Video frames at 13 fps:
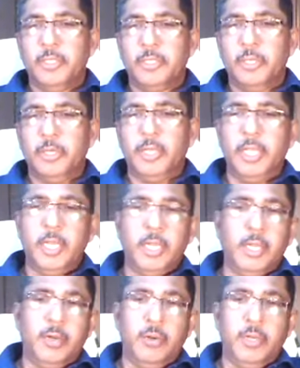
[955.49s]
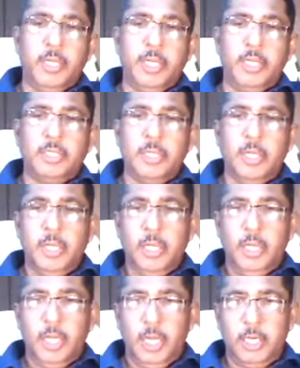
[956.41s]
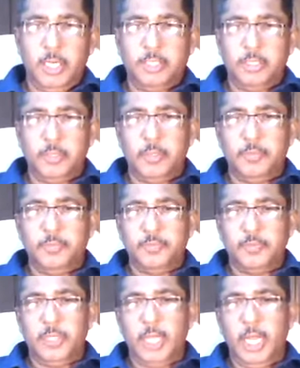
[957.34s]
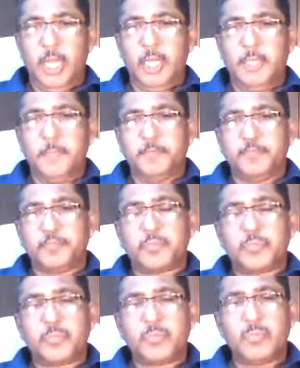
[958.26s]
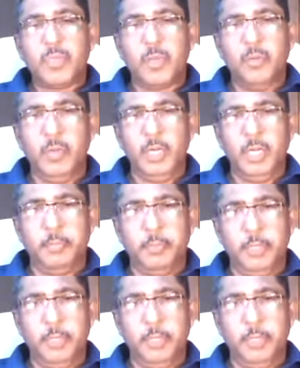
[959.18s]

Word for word: So here it is understood that when a